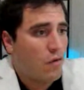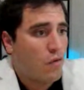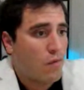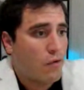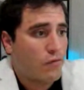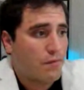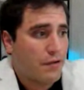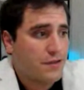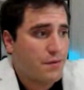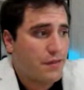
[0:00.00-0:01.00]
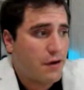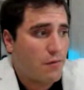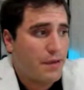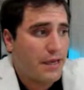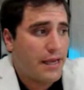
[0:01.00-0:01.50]
hormone replacement
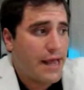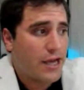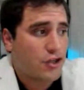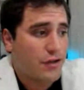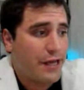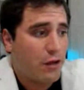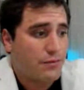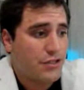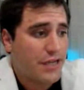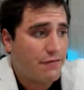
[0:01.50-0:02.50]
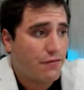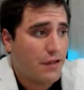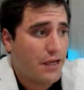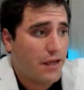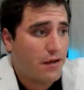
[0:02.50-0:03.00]
therapy can actually help
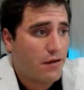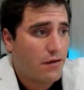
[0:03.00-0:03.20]
safely